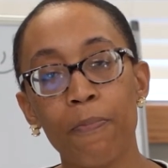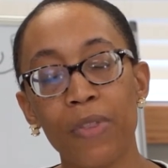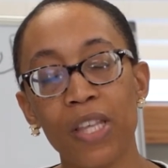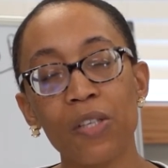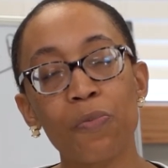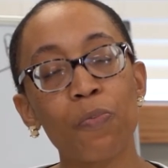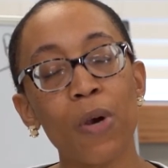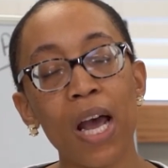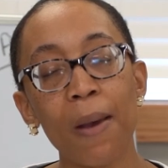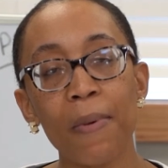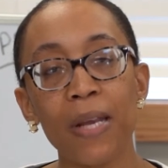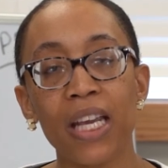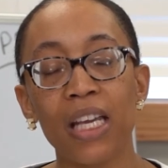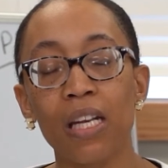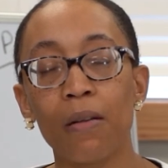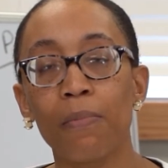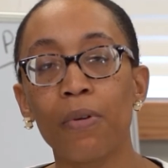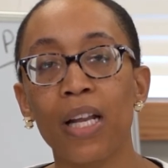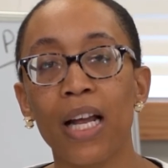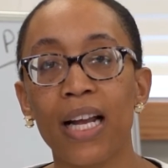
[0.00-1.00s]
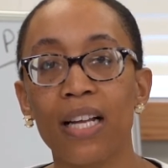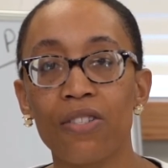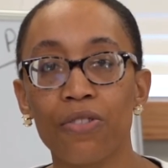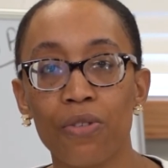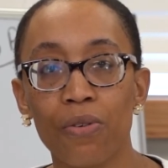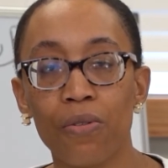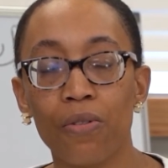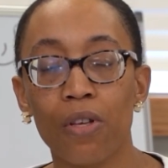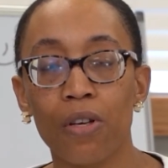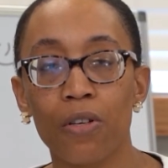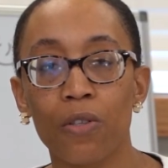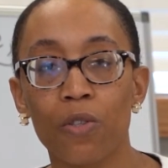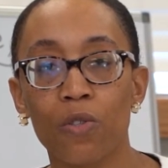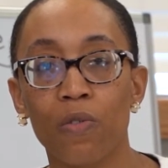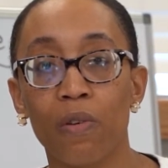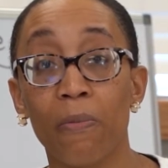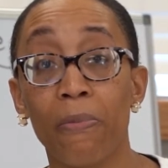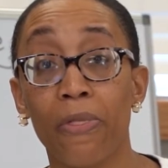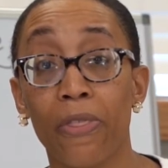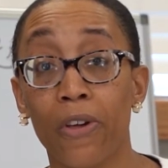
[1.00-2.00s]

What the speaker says: this probably can apply to those from